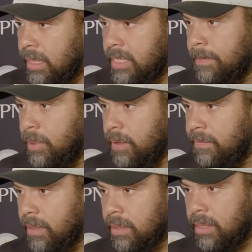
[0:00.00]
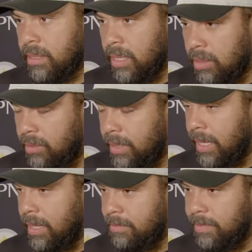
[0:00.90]
Is it perfect? No,
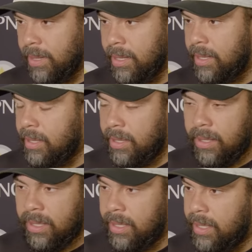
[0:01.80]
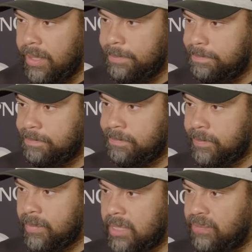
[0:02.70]
again. But
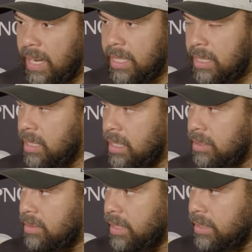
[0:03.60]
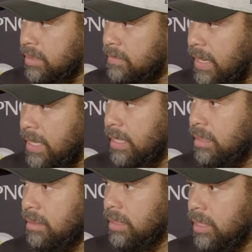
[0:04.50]
just finding the little things,
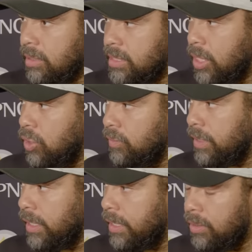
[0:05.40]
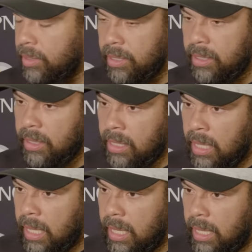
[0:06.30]
finding, a turnover there, or
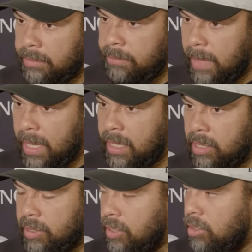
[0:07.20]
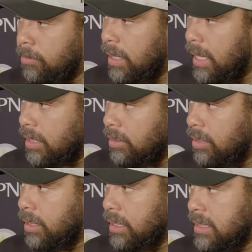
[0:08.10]
making a critical block,
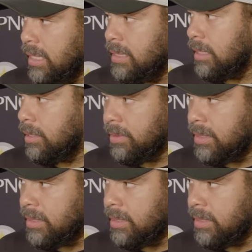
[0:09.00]
or that sets up